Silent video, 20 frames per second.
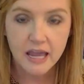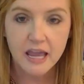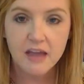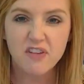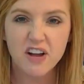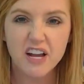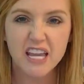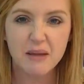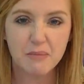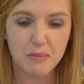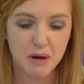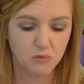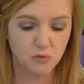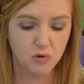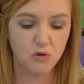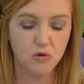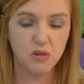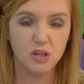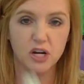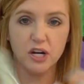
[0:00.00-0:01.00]
If I get my
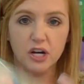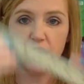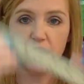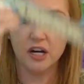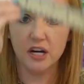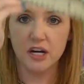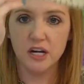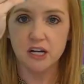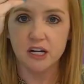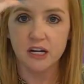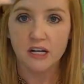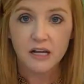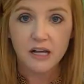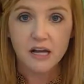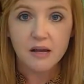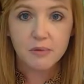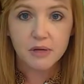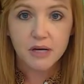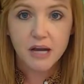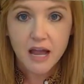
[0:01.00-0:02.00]
ruler,
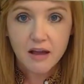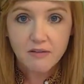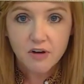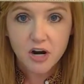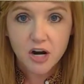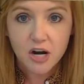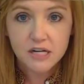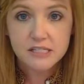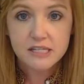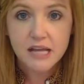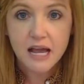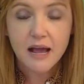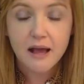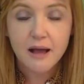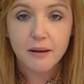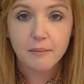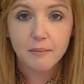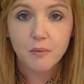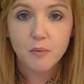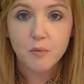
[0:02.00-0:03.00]
I'm going to have a hard
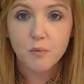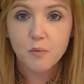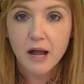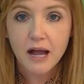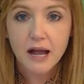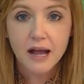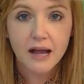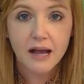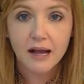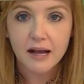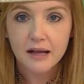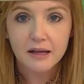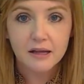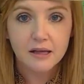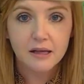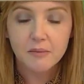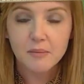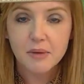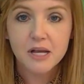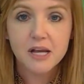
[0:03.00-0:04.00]
time. Why?
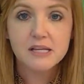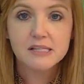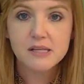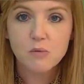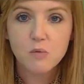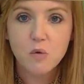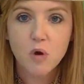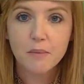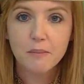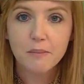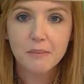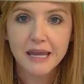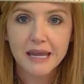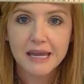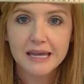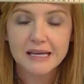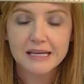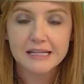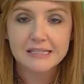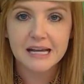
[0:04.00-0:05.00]
Because it won't
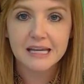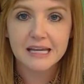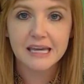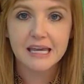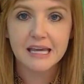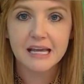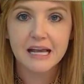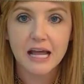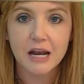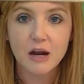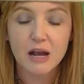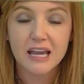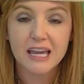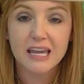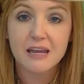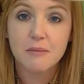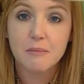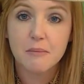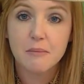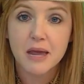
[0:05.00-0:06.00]
bend. I
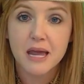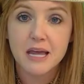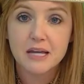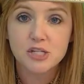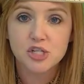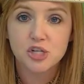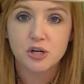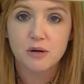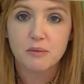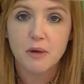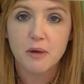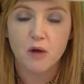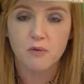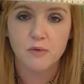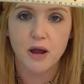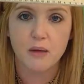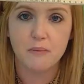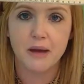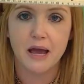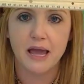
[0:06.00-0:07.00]
can't measure
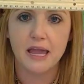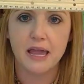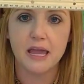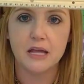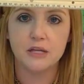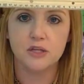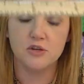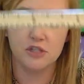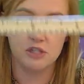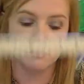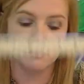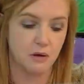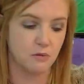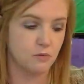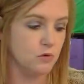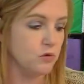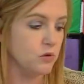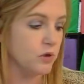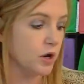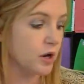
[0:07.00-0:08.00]
around my head using my
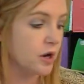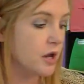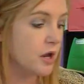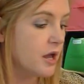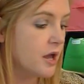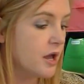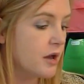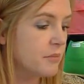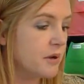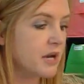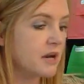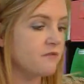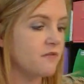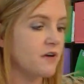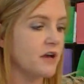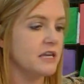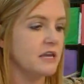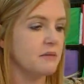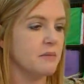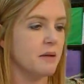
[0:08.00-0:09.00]
ruler. But if
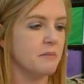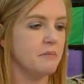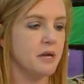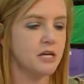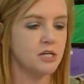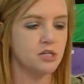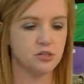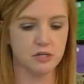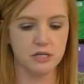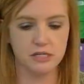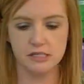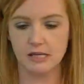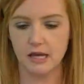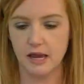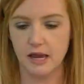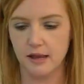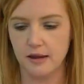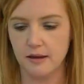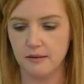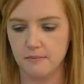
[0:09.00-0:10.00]
I get my measuring
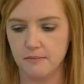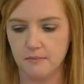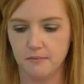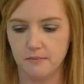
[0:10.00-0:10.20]
tape,